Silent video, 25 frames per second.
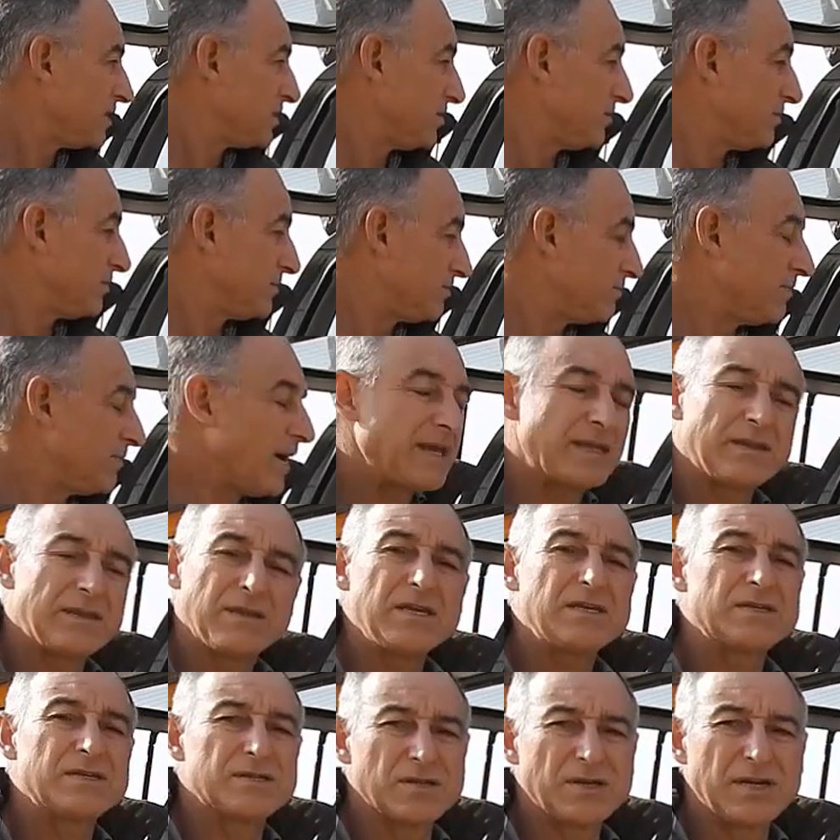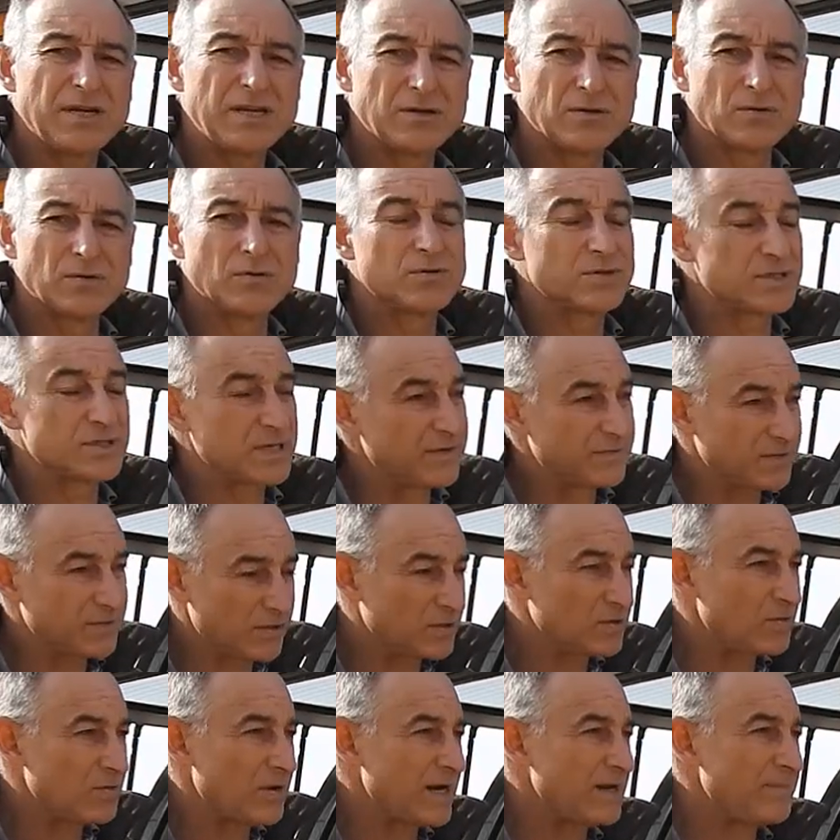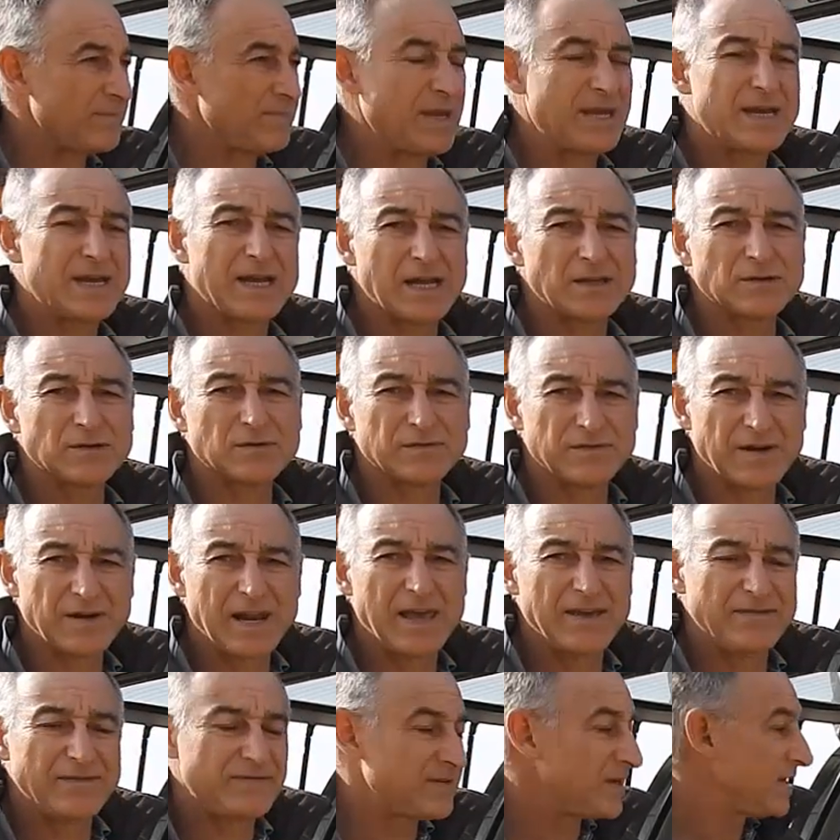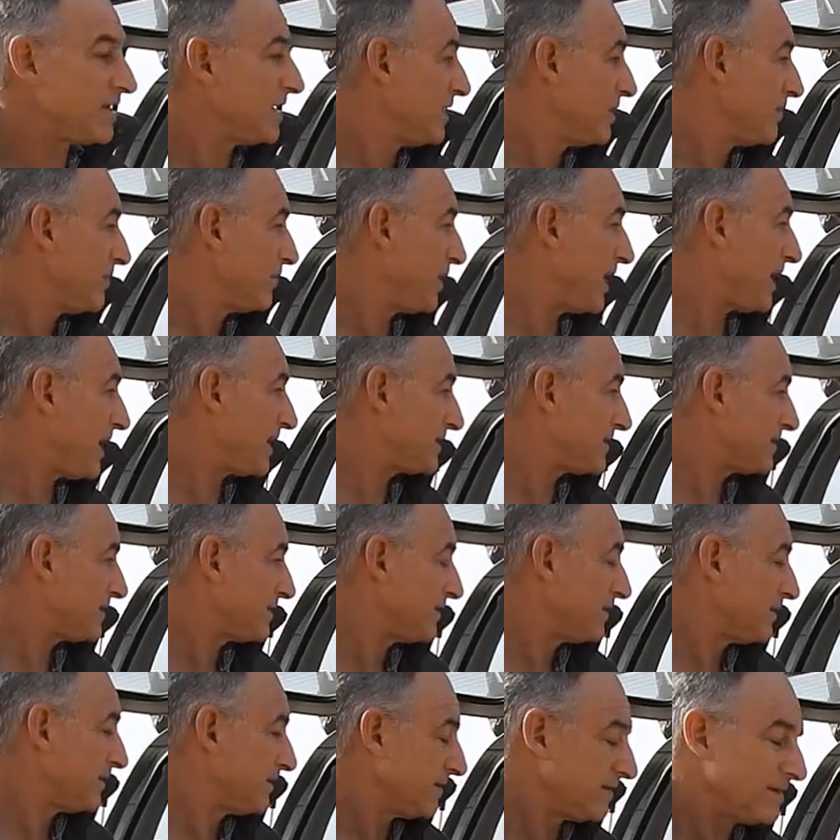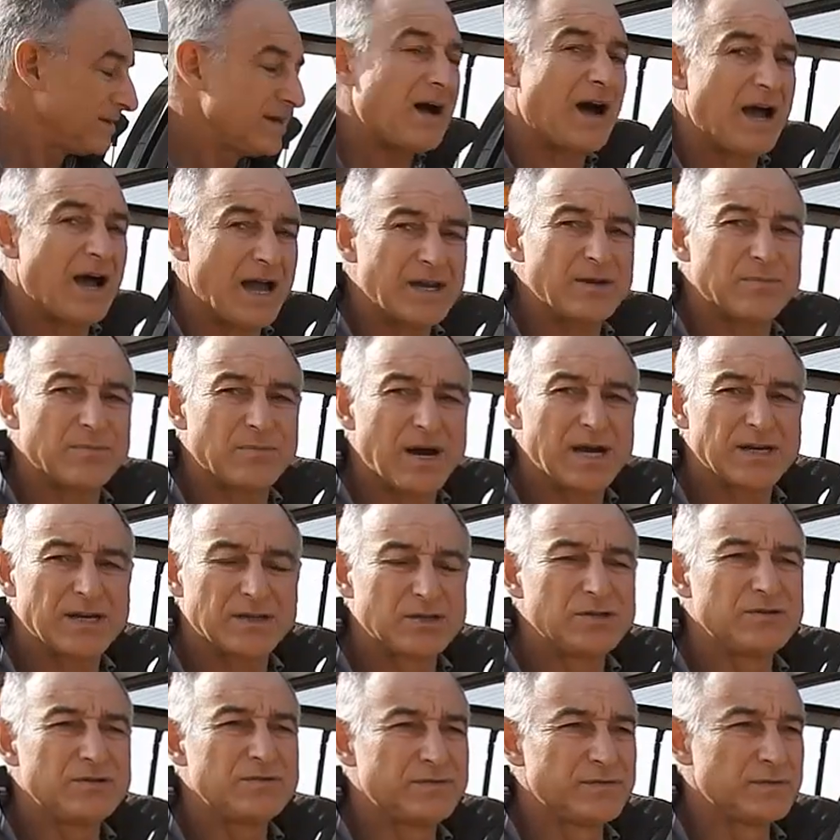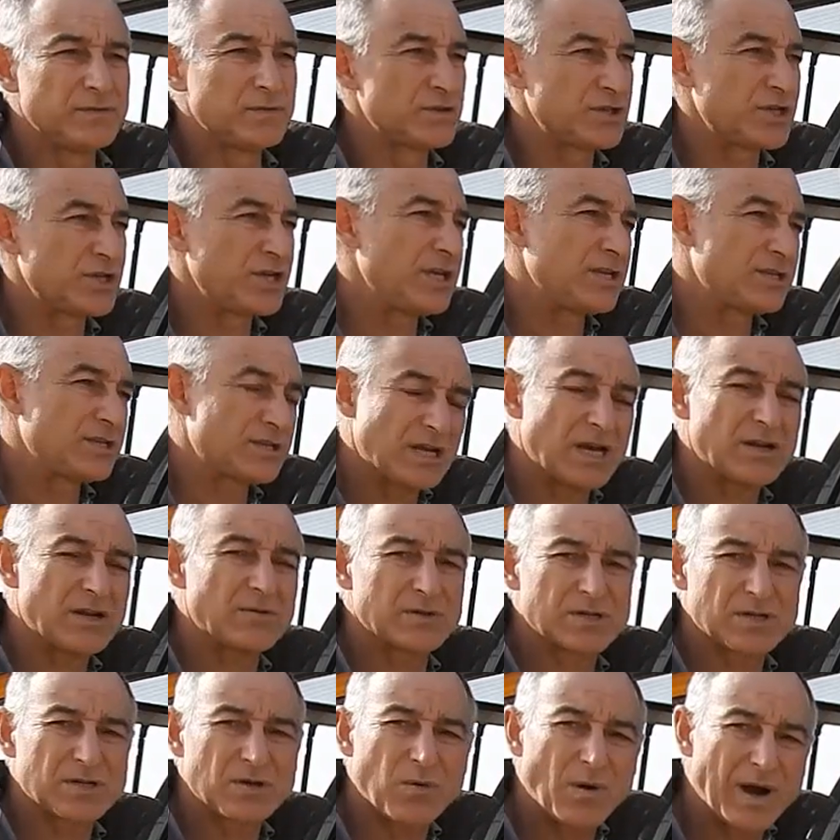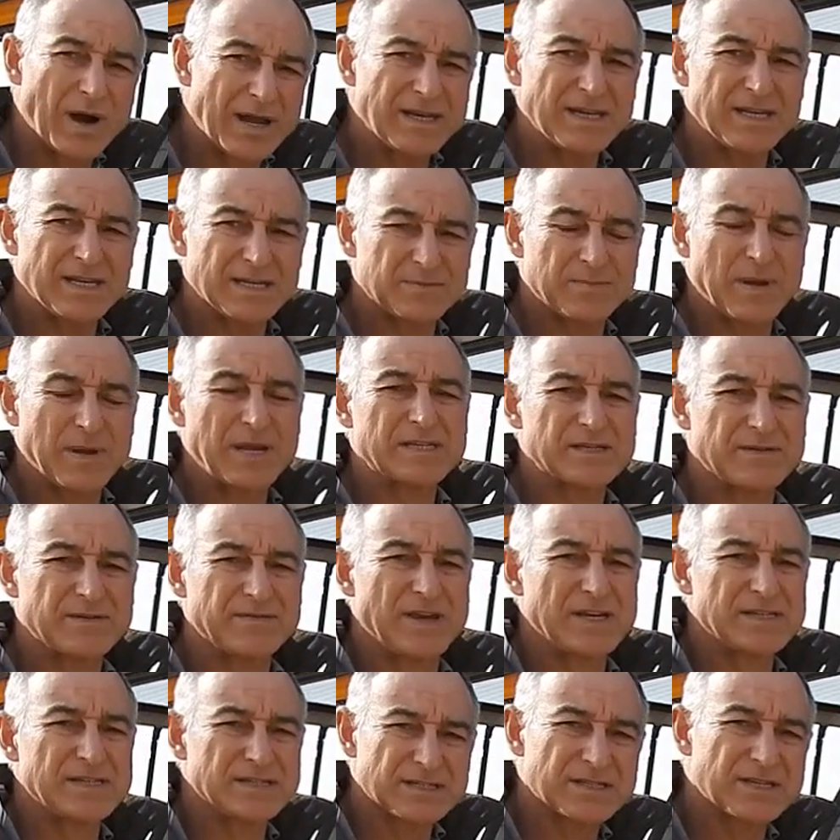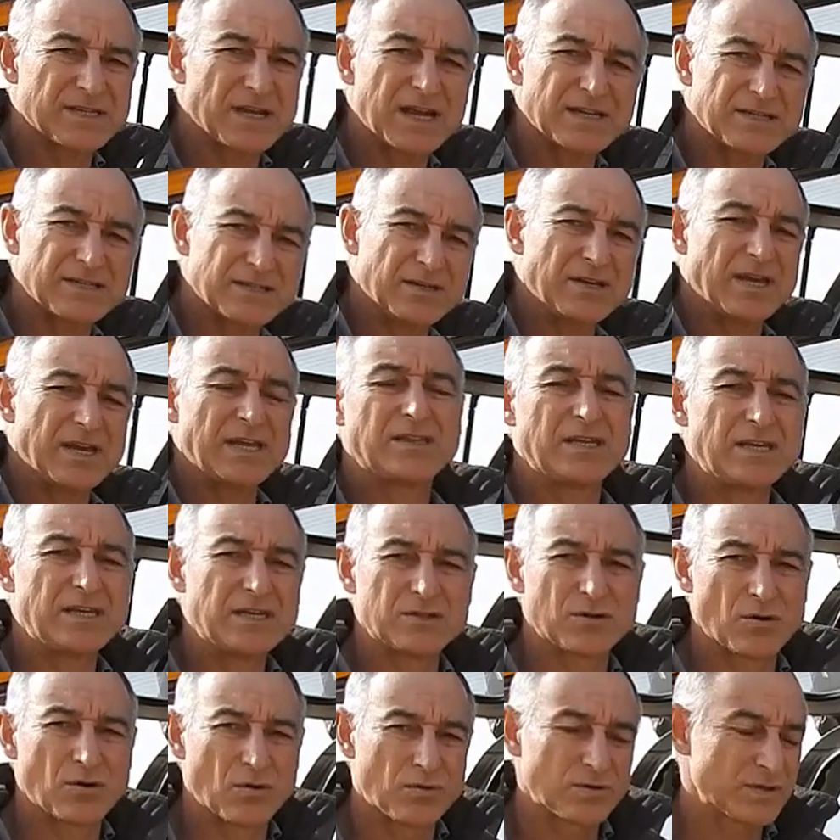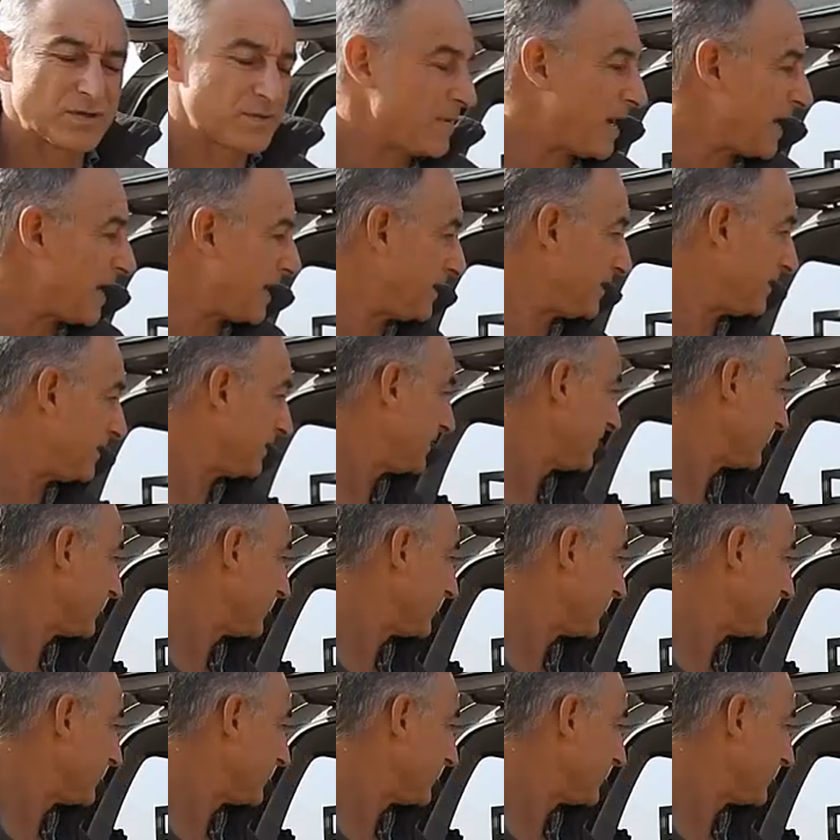to make these 3 drawers. I've got quite a big cut-off left, but I had to buy 2 full sheets. So it was quite an expensive exercise to get these drawers made.